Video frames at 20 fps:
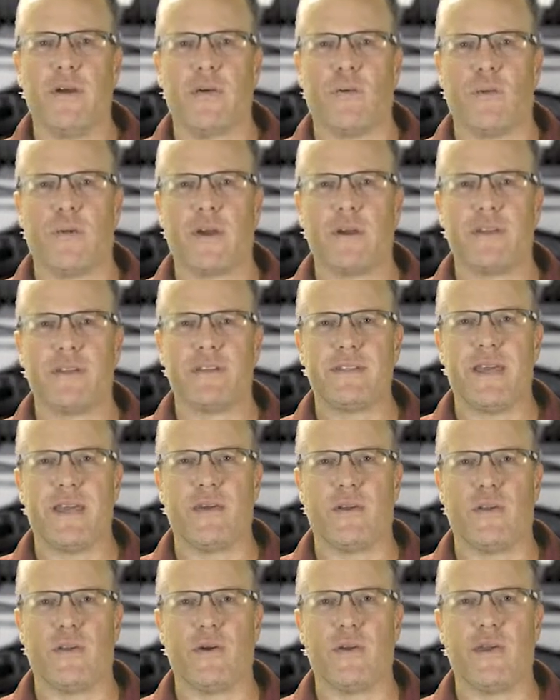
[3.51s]
We're going to
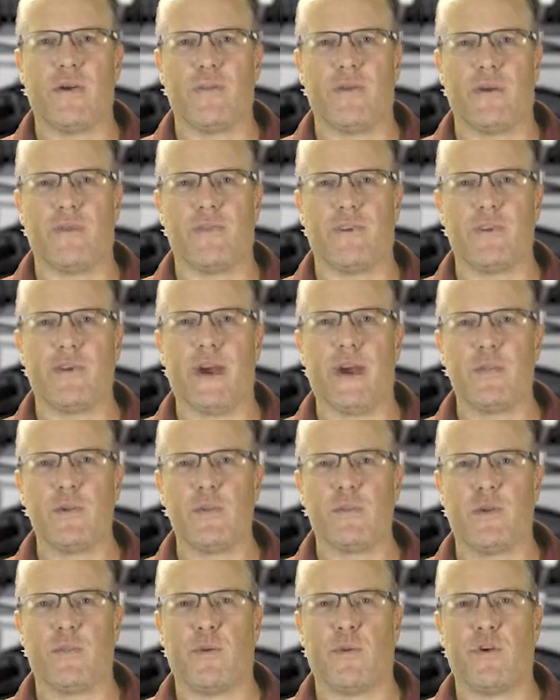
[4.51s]
take a look at one of the common
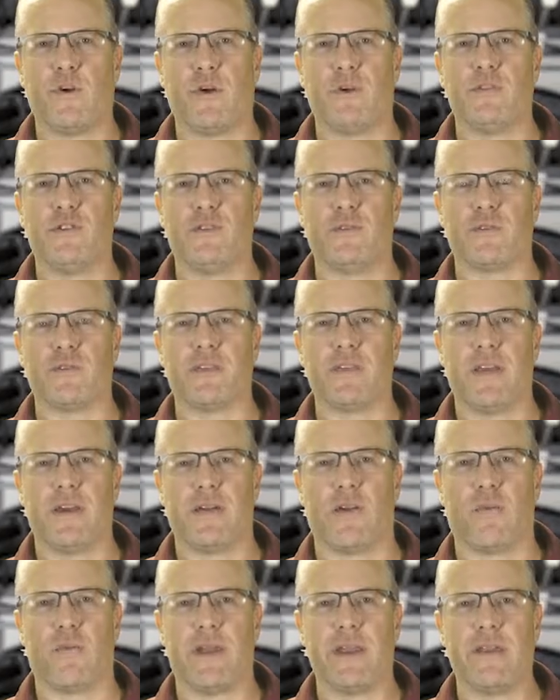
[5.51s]
trouble codes you'll see
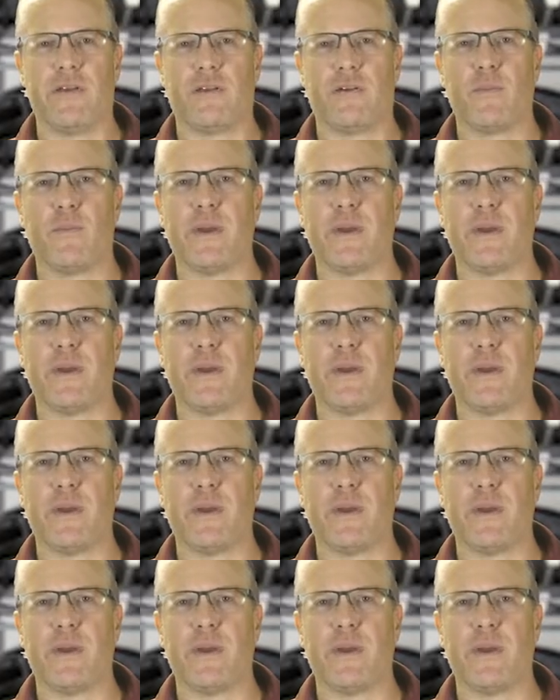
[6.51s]
on a regular